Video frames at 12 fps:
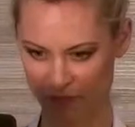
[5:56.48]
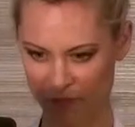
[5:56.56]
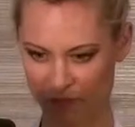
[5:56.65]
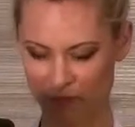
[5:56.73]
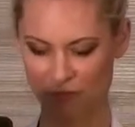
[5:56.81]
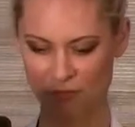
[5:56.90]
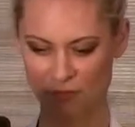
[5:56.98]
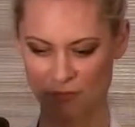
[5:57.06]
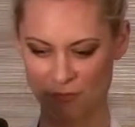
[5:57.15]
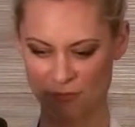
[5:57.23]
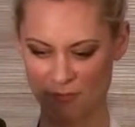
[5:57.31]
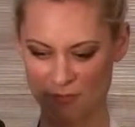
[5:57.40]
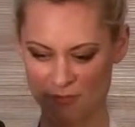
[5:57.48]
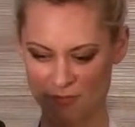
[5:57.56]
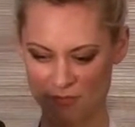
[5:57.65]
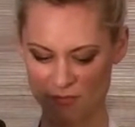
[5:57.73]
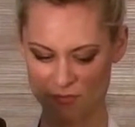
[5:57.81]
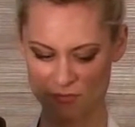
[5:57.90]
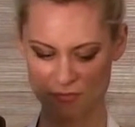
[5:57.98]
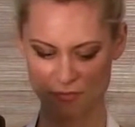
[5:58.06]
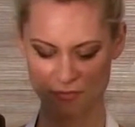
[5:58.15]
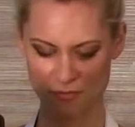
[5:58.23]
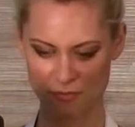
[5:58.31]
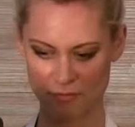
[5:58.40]

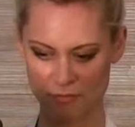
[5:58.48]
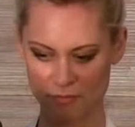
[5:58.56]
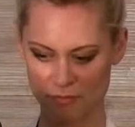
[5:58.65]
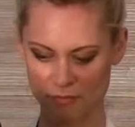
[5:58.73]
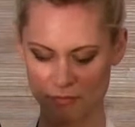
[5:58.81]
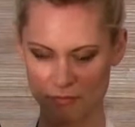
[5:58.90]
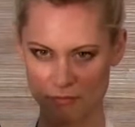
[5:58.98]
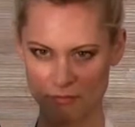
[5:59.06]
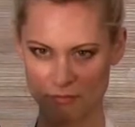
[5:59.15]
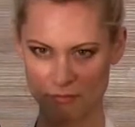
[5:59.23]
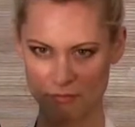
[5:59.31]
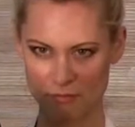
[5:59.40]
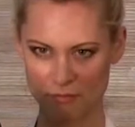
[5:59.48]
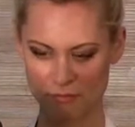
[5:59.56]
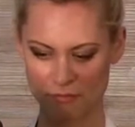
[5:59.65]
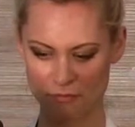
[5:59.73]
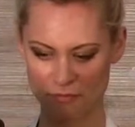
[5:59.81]
Nobody speaks.